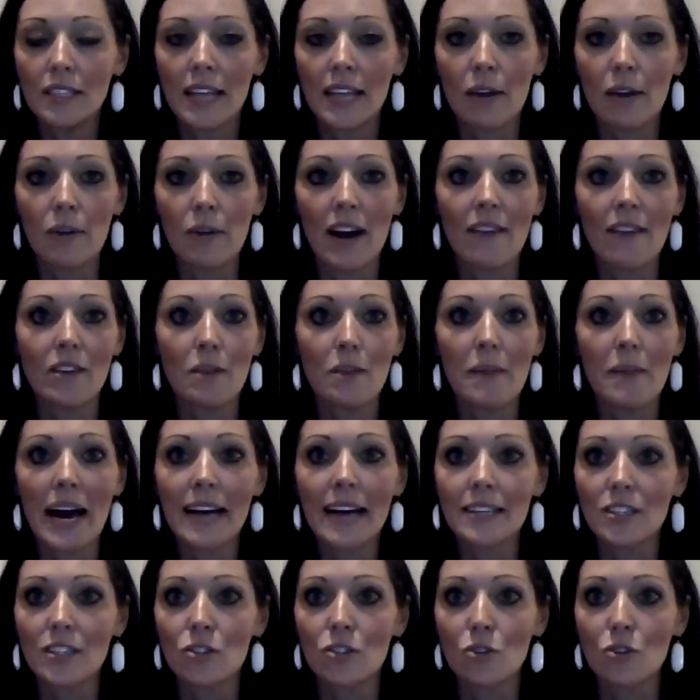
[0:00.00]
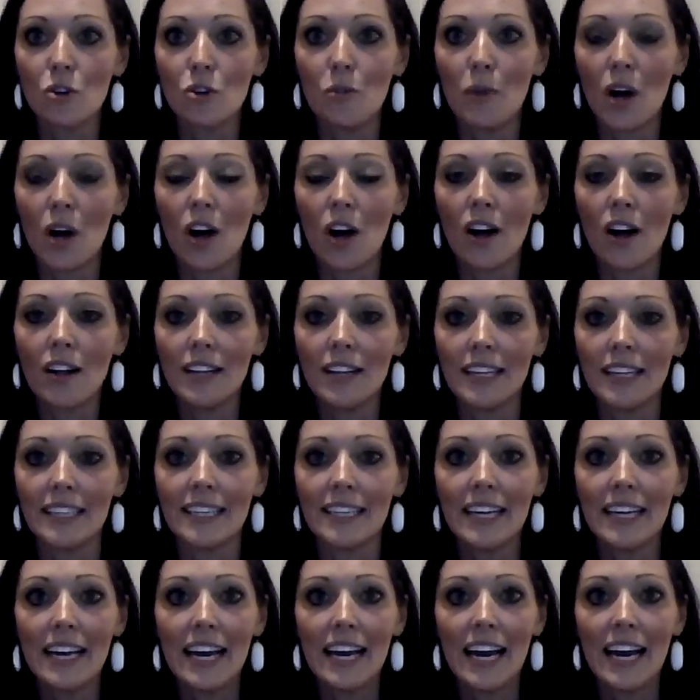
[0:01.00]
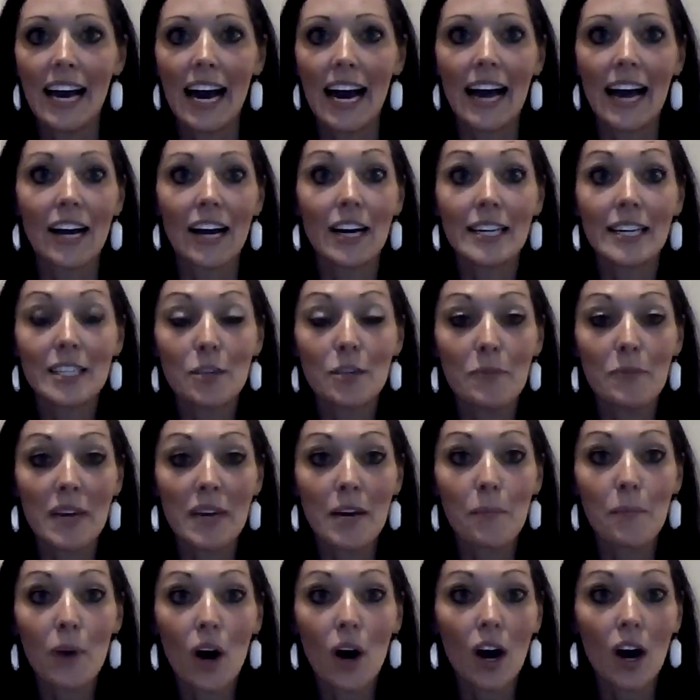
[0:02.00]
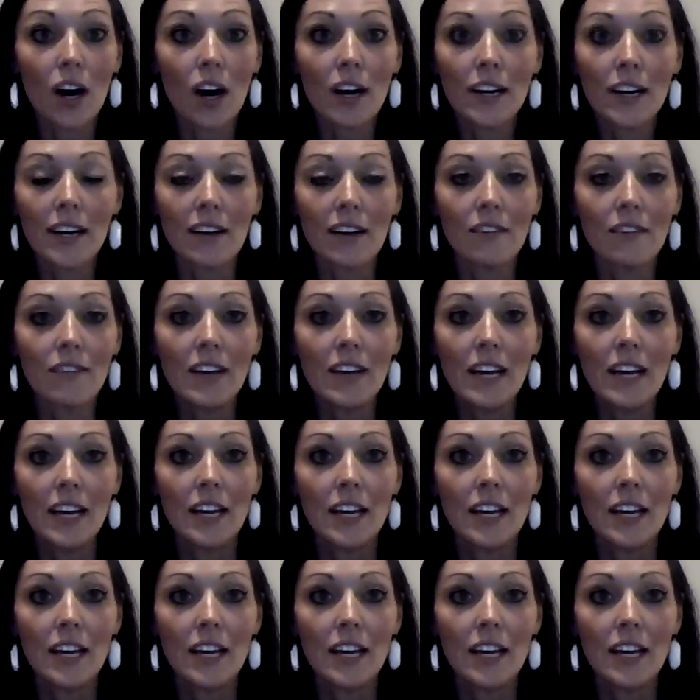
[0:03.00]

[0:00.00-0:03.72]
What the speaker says: They were having a back to school ball, and I got to be a part of,